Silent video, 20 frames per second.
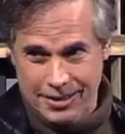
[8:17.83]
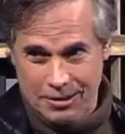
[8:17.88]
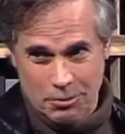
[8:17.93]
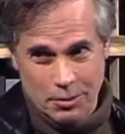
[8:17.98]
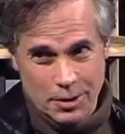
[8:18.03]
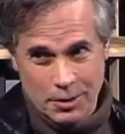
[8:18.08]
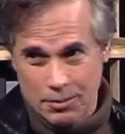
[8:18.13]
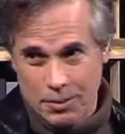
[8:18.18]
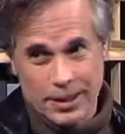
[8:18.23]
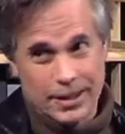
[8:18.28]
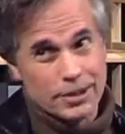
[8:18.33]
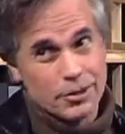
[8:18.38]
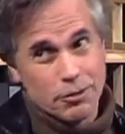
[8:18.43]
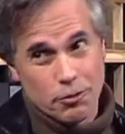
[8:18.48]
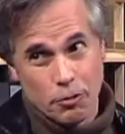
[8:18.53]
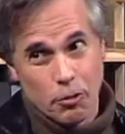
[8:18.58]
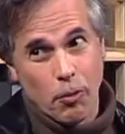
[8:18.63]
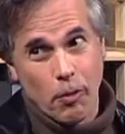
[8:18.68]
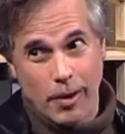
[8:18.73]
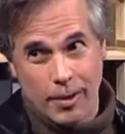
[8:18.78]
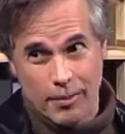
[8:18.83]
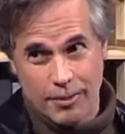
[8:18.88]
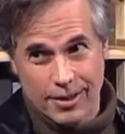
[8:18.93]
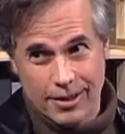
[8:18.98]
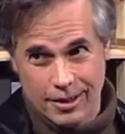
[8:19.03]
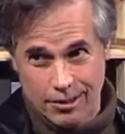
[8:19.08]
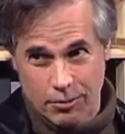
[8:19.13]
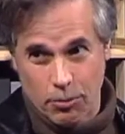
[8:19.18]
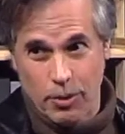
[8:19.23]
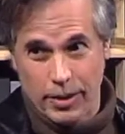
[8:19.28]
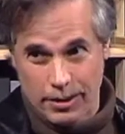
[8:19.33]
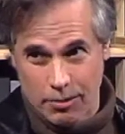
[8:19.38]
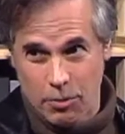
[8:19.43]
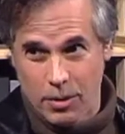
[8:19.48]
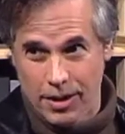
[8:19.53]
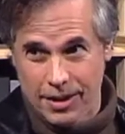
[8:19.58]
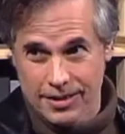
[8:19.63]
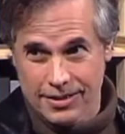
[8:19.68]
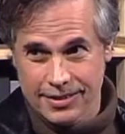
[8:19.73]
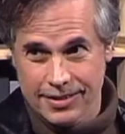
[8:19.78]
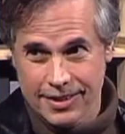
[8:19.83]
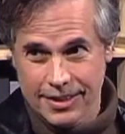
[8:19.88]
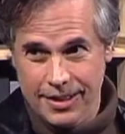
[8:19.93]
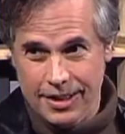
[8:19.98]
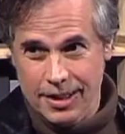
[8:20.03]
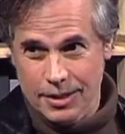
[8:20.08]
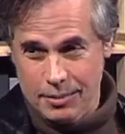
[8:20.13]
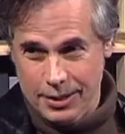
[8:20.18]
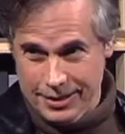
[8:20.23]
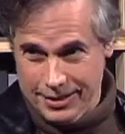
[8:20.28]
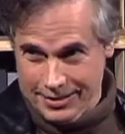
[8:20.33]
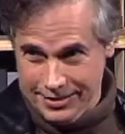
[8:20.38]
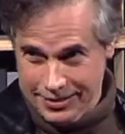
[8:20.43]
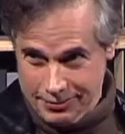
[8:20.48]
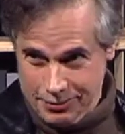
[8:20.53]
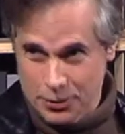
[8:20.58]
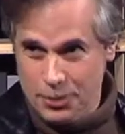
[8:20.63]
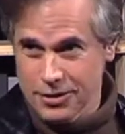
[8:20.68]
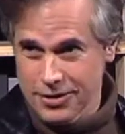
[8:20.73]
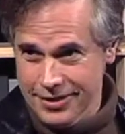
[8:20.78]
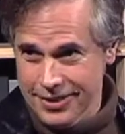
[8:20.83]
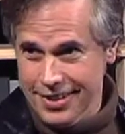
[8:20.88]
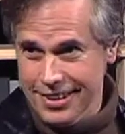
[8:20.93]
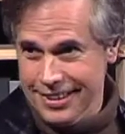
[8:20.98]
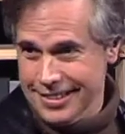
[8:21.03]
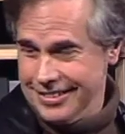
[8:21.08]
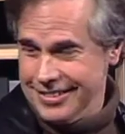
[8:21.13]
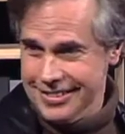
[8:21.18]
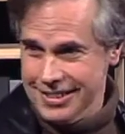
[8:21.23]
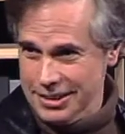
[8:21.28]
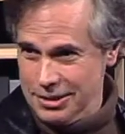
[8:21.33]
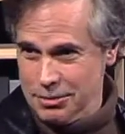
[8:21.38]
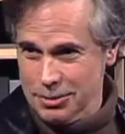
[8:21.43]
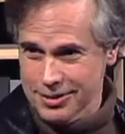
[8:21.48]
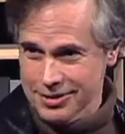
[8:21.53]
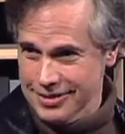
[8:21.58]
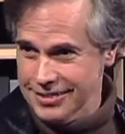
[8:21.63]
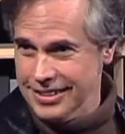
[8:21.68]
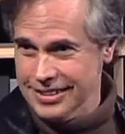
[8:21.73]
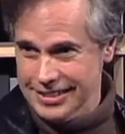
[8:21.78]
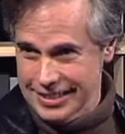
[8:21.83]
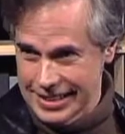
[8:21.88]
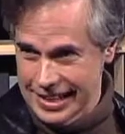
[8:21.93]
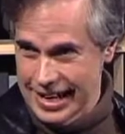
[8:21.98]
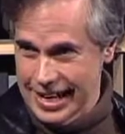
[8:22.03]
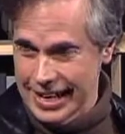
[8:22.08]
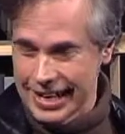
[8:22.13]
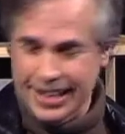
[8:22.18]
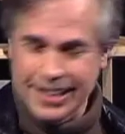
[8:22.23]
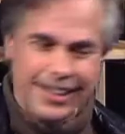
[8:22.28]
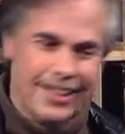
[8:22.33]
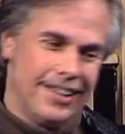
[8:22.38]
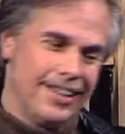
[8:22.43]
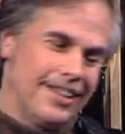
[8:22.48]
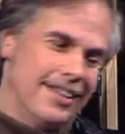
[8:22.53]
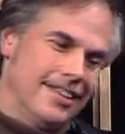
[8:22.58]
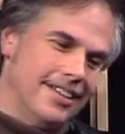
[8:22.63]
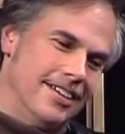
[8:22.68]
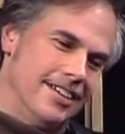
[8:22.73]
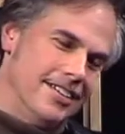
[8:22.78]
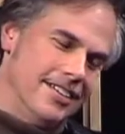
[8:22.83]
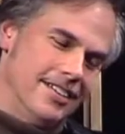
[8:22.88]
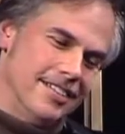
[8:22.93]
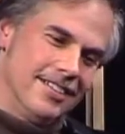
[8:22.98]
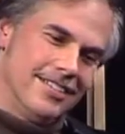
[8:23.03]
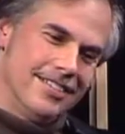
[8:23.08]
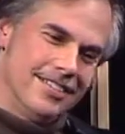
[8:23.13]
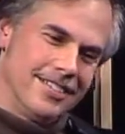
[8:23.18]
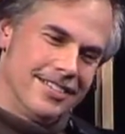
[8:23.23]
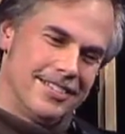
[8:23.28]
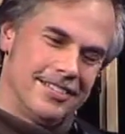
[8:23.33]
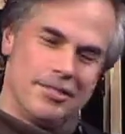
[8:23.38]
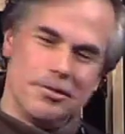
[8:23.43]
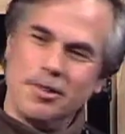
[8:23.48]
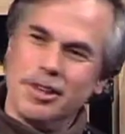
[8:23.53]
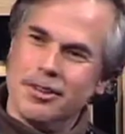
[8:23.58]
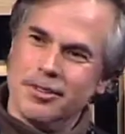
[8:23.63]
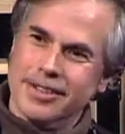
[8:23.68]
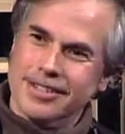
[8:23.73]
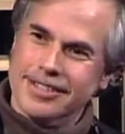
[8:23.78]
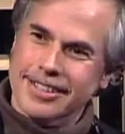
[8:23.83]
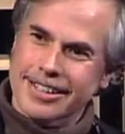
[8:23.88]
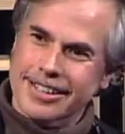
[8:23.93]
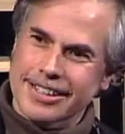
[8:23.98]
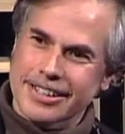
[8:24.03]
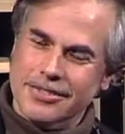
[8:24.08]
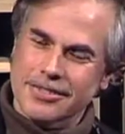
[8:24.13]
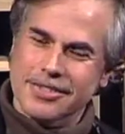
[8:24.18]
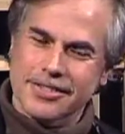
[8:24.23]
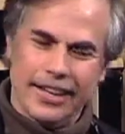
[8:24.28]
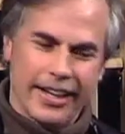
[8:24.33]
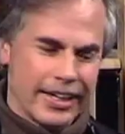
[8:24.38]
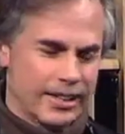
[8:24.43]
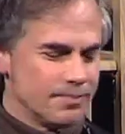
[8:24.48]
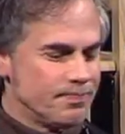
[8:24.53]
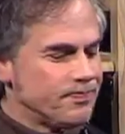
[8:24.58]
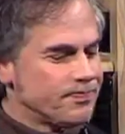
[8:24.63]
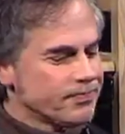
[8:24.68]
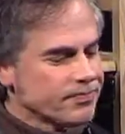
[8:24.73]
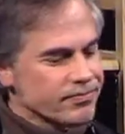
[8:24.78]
It wouldn't be in the form of what it was. Because the first thing that you would see today is a studio executive saying,